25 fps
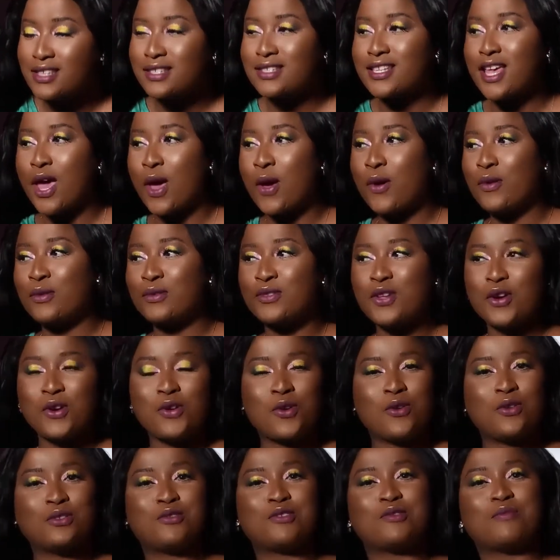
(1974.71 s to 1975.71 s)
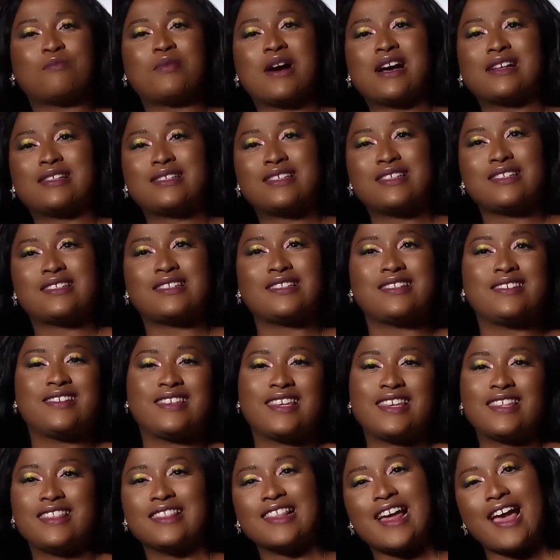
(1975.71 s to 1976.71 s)
So don't go to parties
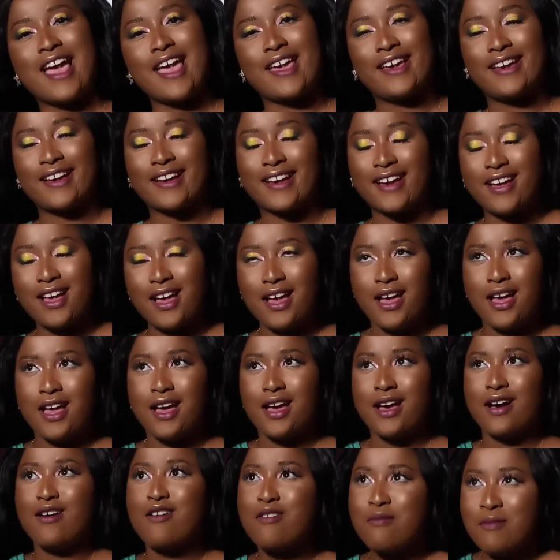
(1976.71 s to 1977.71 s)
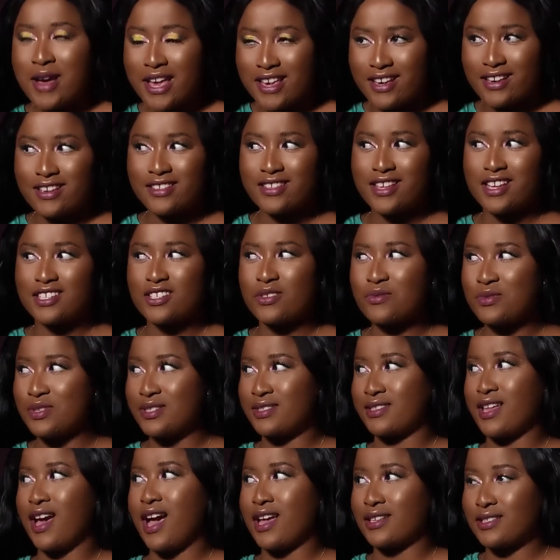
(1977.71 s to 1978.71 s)
looking like, oh my goodness, who
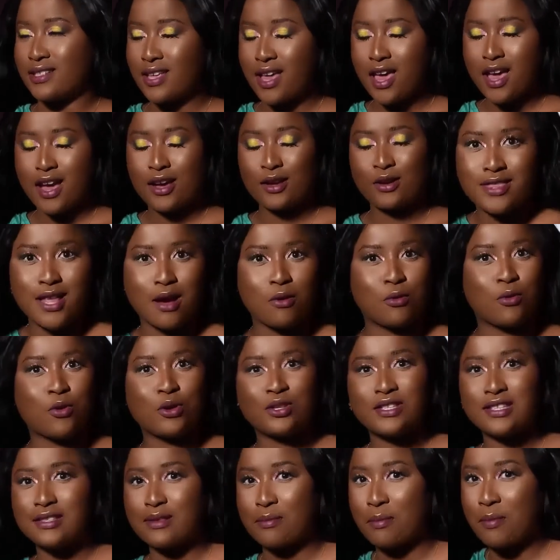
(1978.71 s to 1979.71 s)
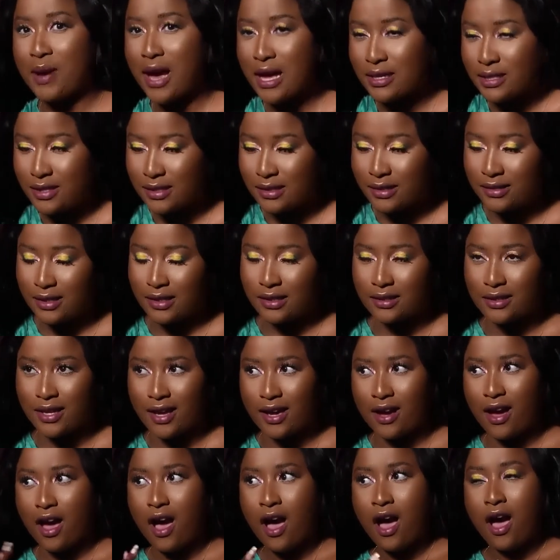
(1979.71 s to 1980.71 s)
is that? Now go to the party looking
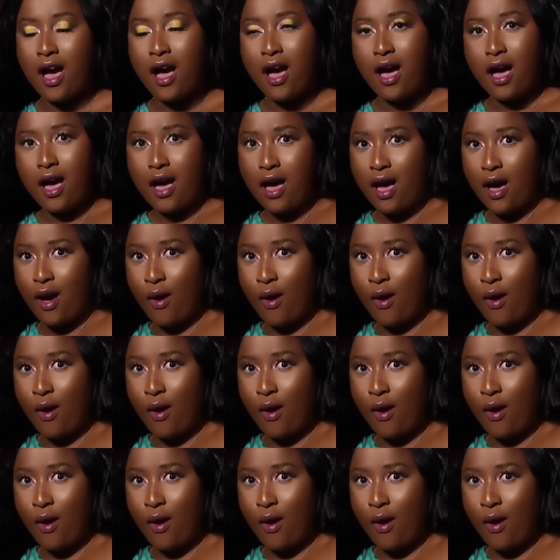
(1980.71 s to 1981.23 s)
like, oh